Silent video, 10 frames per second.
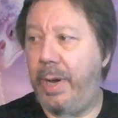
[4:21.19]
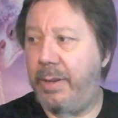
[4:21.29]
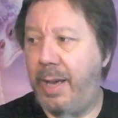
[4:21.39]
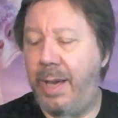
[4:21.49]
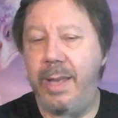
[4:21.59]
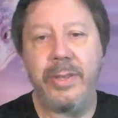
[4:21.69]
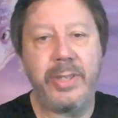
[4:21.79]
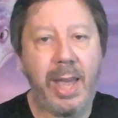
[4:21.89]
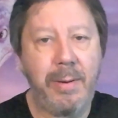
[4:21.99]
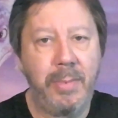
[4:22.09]
okay,
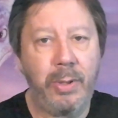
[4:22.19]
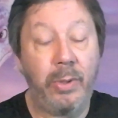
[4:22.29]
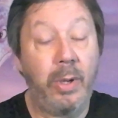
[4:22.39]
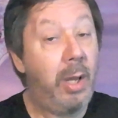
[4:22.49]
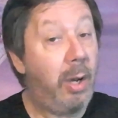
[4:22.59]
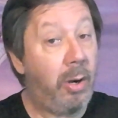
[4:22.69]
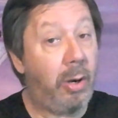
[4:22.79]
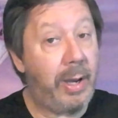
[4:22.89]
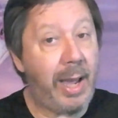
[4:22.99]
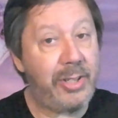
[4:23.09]
10 mil,
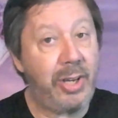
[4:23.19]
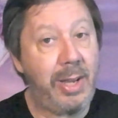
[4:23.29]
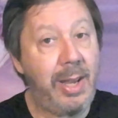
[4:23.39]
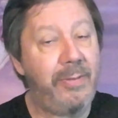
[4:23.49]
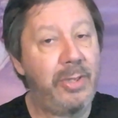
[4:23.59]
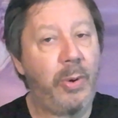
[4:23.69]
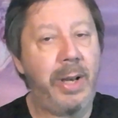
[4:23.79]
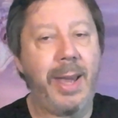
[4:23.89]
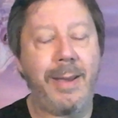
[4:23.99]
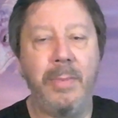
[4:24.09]
or actually even
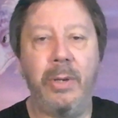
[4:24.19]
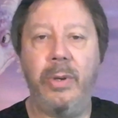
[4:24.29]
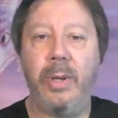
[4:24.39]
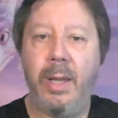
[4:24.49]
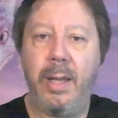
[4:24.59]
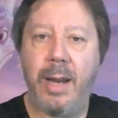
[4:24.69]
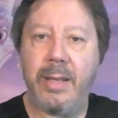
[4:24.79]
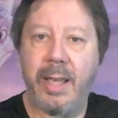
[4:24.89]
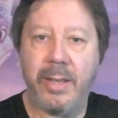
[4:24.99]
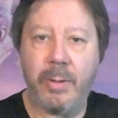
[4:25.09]
28 mil,
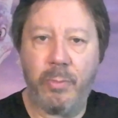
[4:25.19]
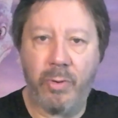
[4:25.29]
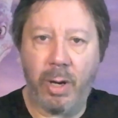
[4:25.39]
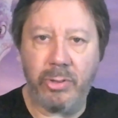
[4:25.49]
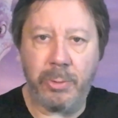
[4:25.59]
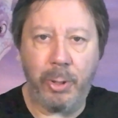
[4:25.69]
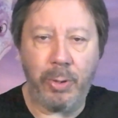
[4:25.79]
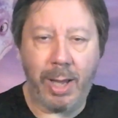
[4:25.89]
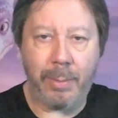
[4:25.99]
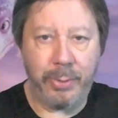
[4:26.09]
let's get some roads
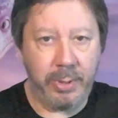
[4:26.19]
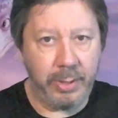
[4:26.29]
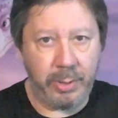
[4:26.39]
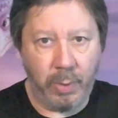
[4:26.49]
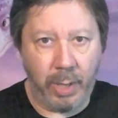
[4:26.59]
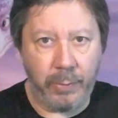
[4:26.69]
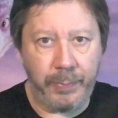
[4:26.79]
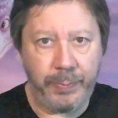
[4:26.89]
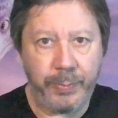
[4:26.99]
built up as well.